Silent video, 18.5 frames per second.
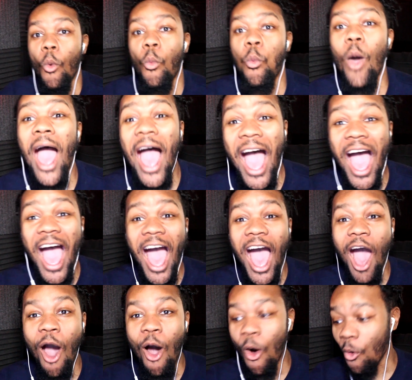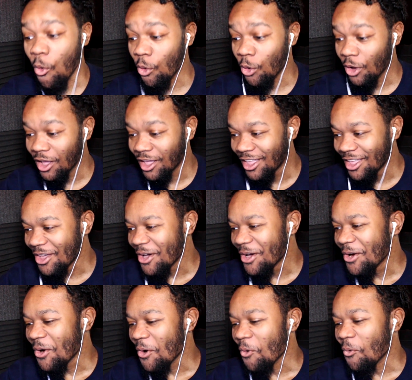wow,
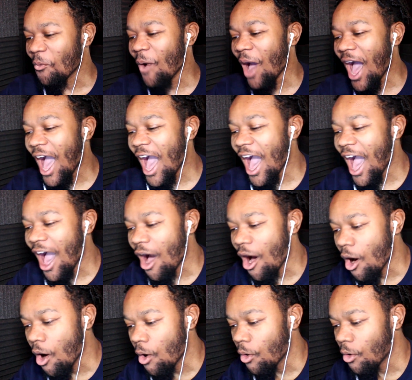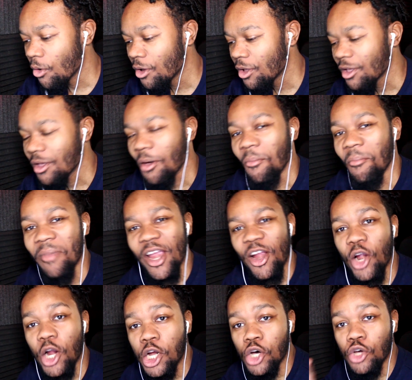wow.
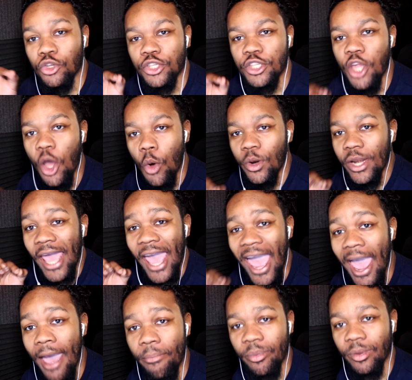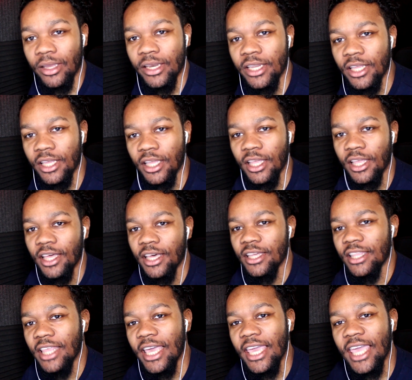Miracles don't happen.
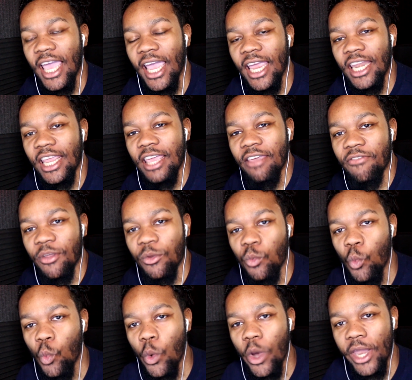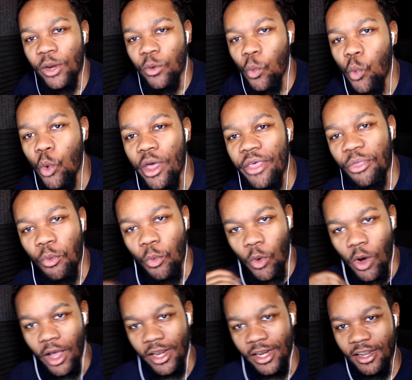They can't even win with
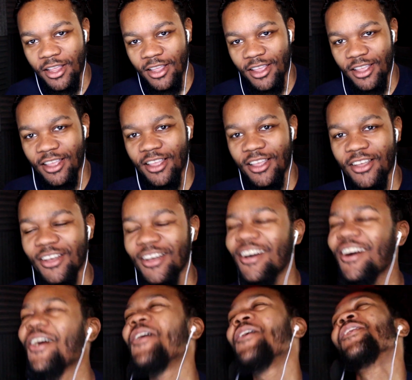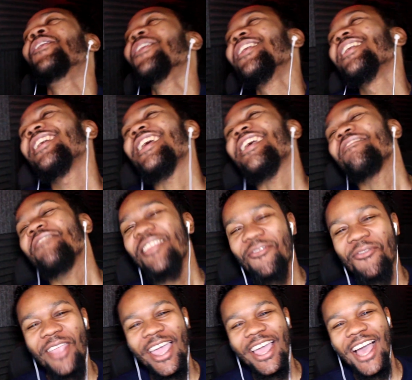one. Oh, even
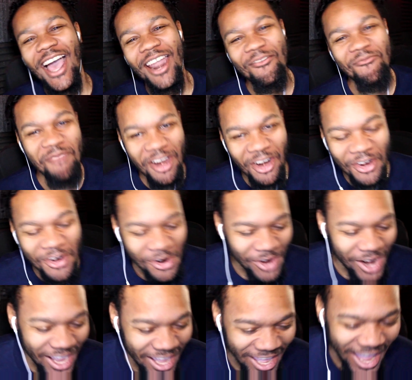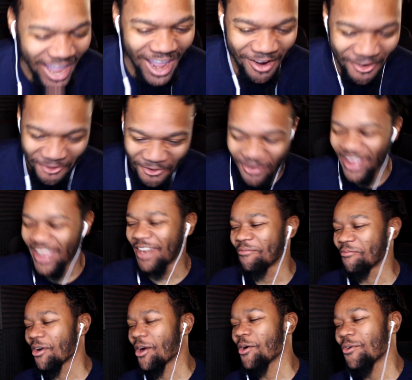if they got a miracle, they can't
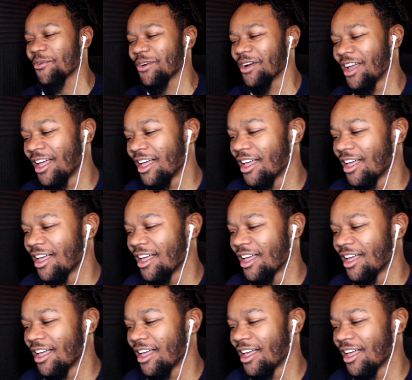win, bro.